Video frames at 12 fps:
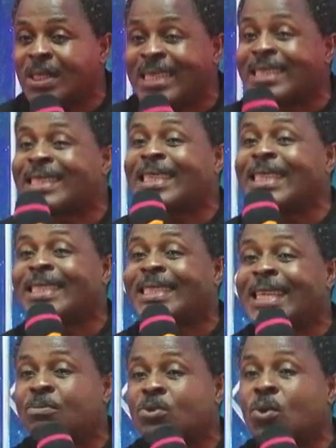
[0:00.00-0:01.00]
the
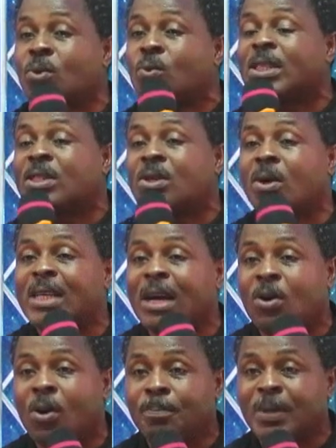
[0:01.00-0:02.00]
system through which God
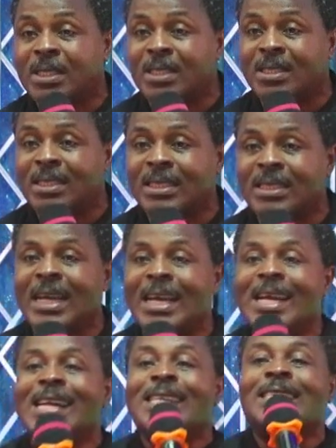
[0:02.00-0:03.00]
accomplishes
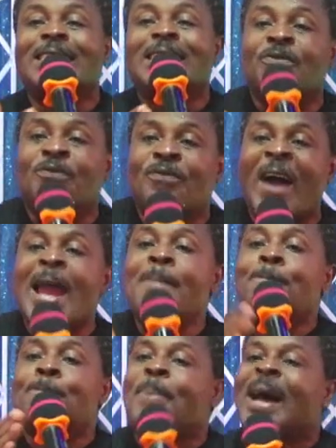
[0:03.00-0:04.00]
it, divine
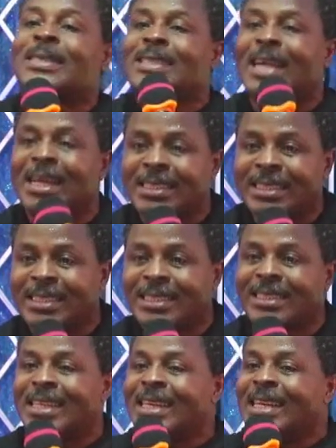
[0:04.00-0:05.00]

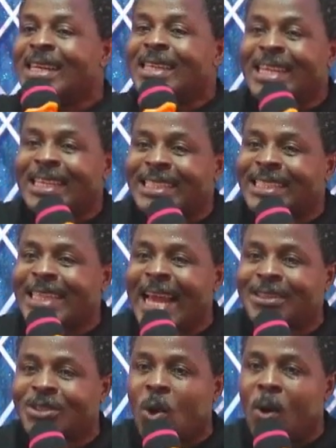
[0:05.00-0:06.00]
patterns, the
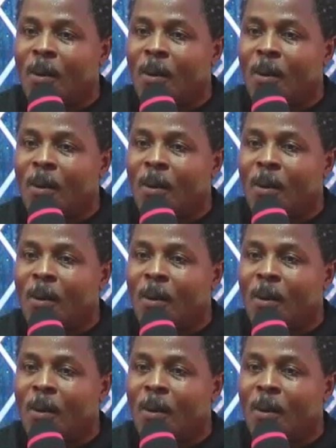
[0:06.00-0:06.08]
setup,